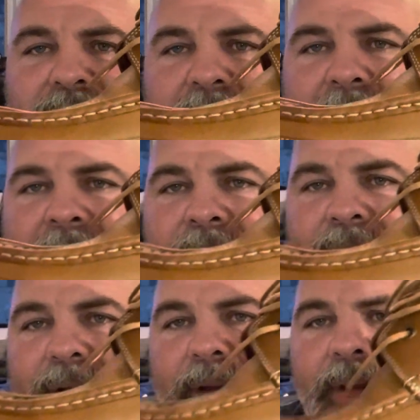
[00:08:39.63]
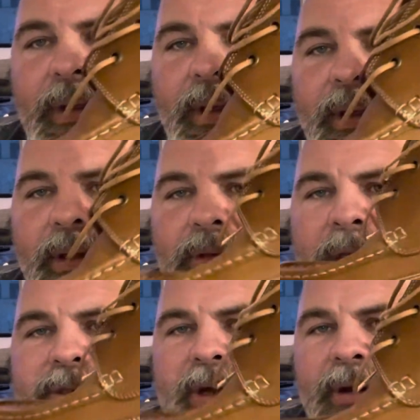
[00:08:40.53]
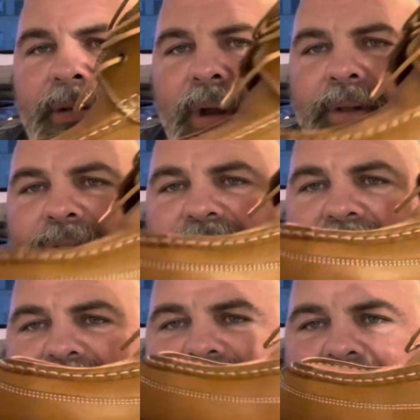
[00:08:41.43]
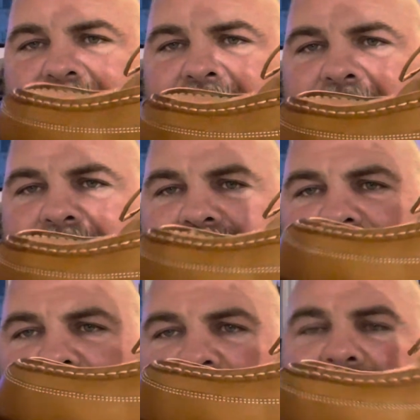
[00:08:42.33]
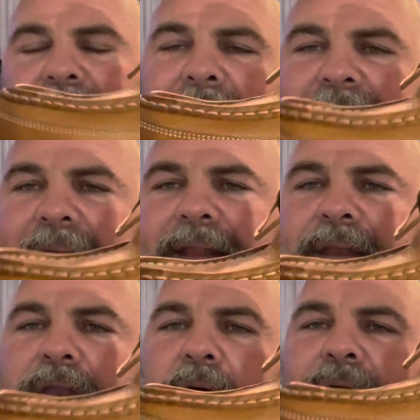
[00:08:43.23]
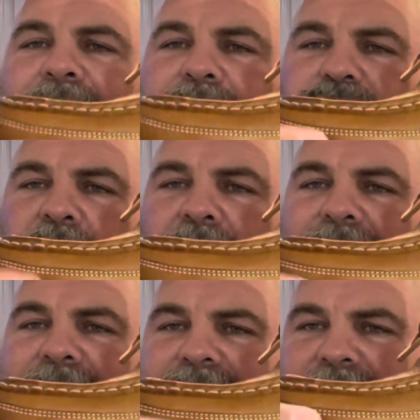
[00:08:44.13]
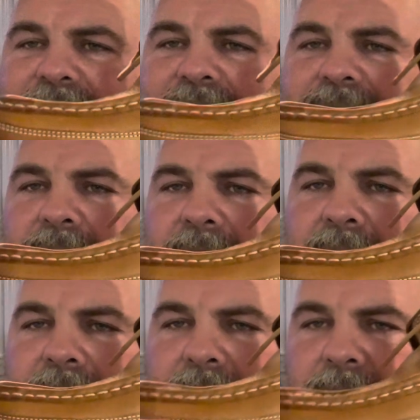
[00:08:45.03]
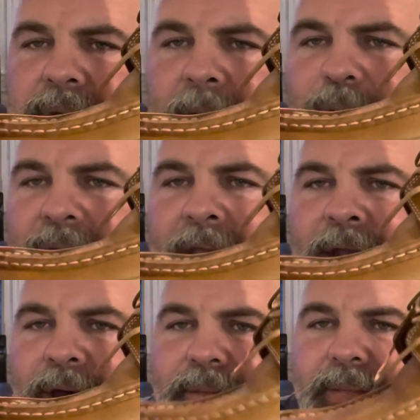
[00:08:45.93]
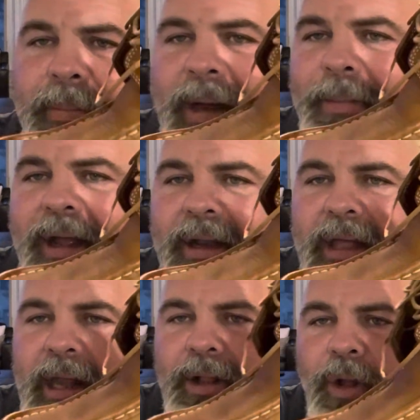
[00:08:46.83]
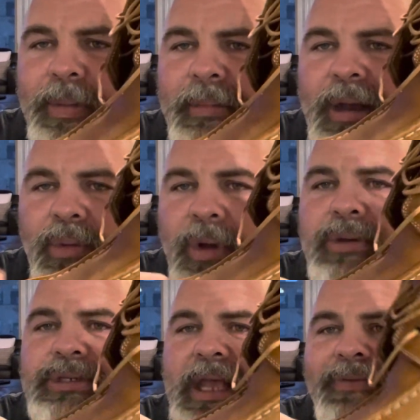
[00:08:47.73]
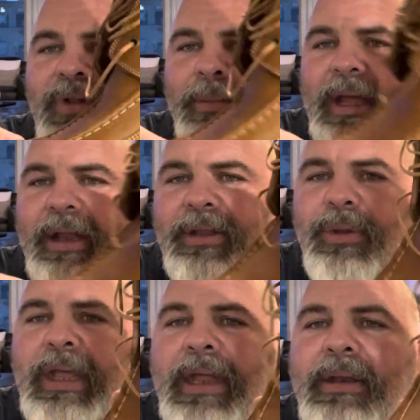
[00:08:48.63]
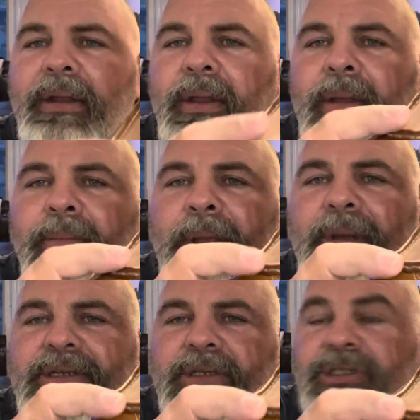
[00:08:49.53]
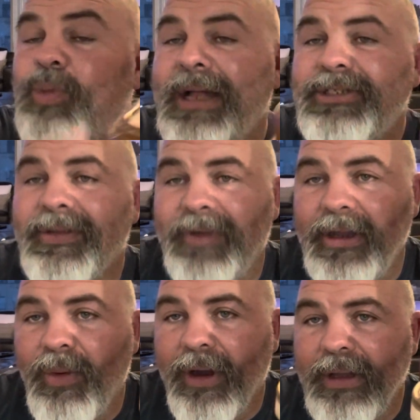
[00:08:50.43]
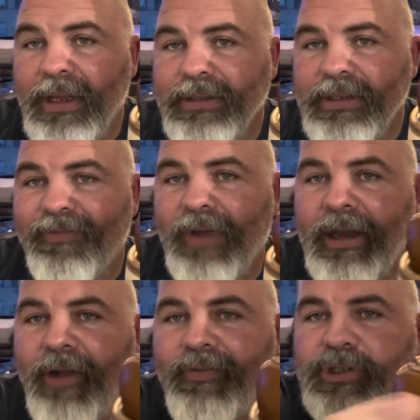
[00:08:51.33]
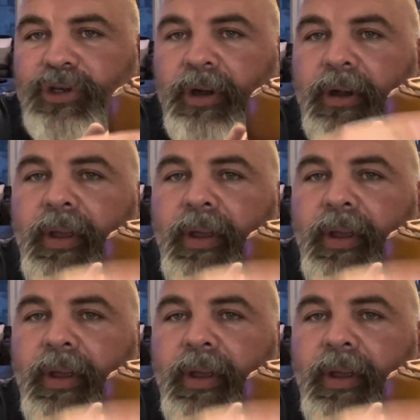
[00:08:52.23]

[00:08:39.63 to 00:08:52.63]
Again, are there things that I'd like to know for sure if this is double layer, but I'm not gonna cut it open. I'm not Rose Anvil, I'm not gonna do that. Maybe I could just watch the video where he does it and find out for sure.